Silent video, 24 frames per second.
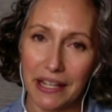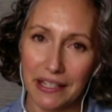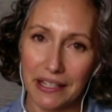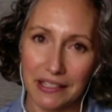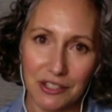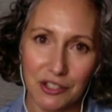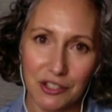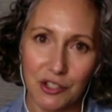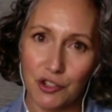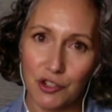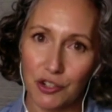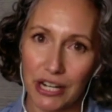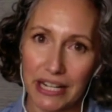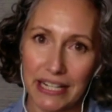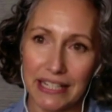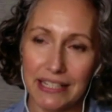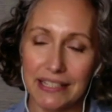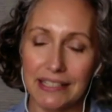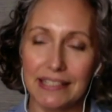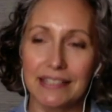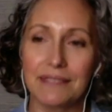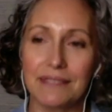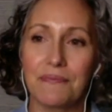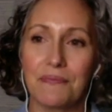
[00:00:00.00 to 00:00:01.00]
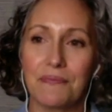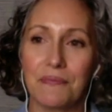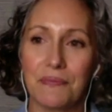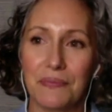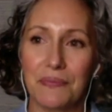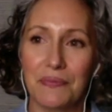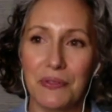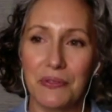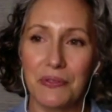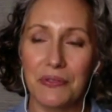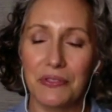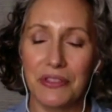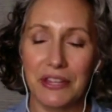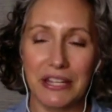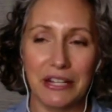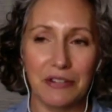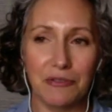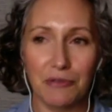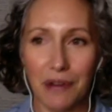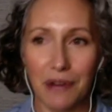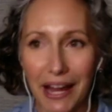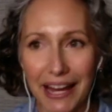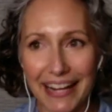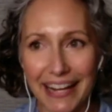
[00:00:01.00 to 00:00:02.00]
straight and think
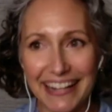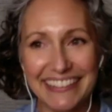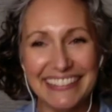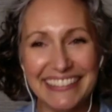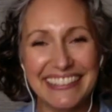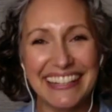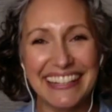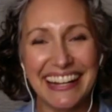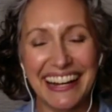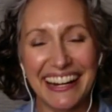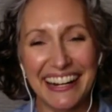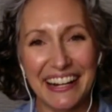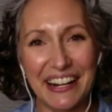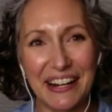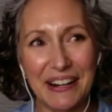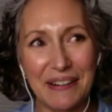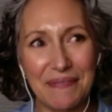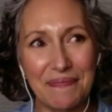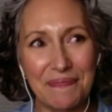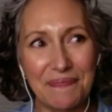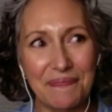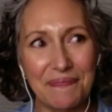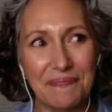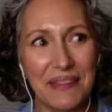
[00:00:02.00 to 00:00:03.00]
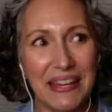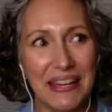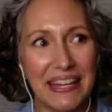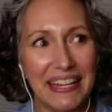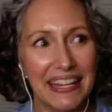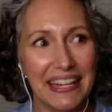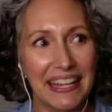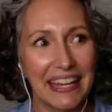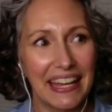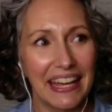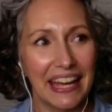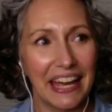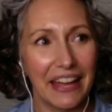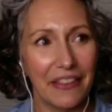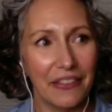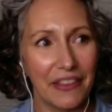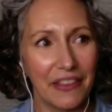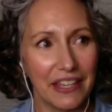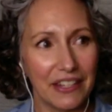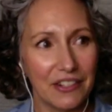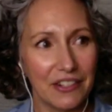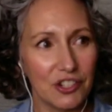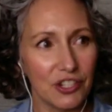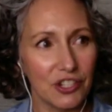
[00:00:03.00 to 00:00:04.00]
right. Um, and
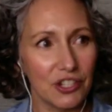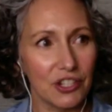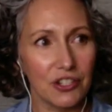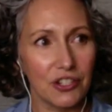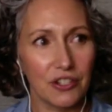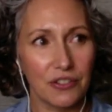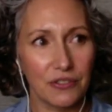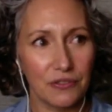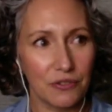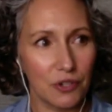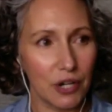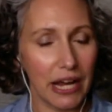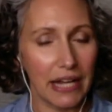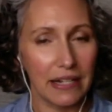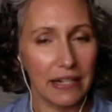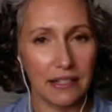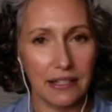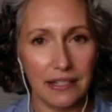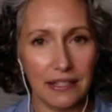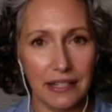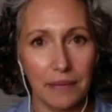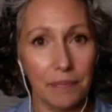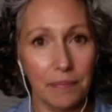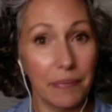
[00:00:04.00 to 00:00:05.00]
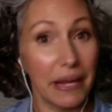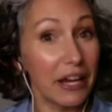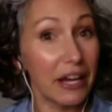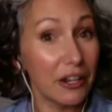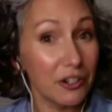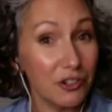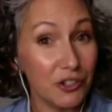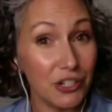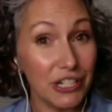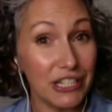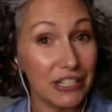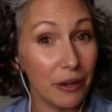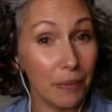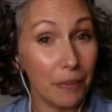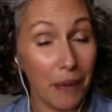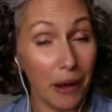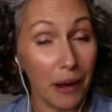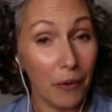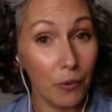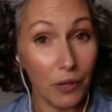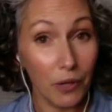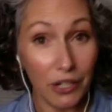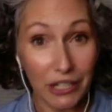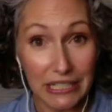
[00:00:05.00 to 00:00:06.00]
then just trying to set boundaries on my
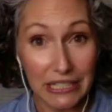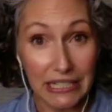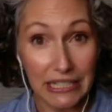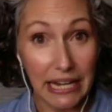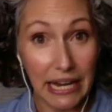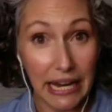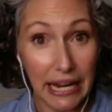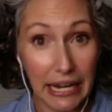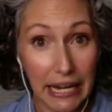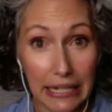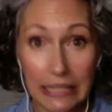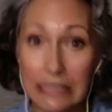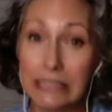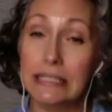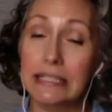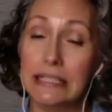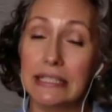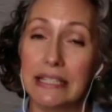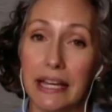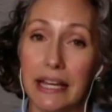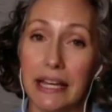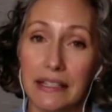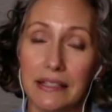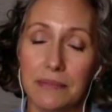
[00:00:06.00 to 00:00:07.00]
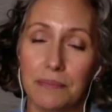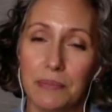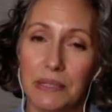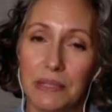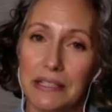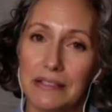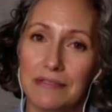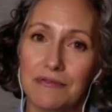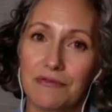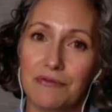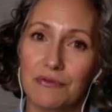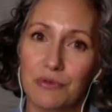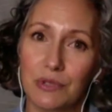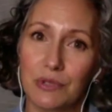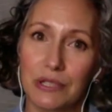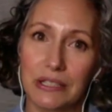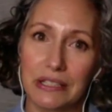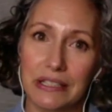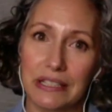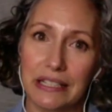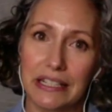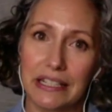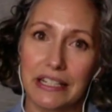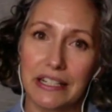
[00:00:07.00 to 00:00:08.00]
work days. That's been
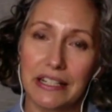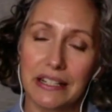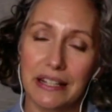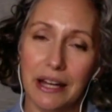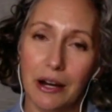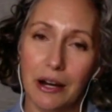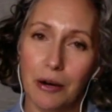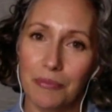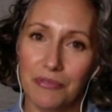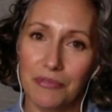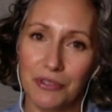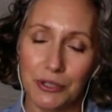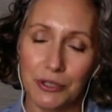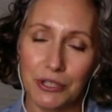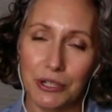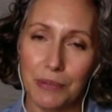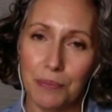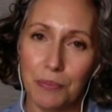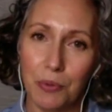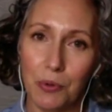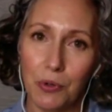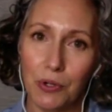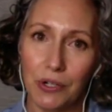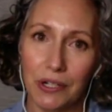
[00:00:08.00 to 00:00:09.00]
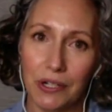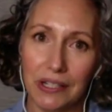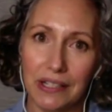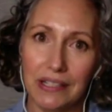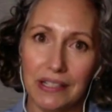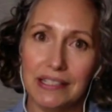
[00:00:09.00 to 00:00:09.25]
really helpful and important,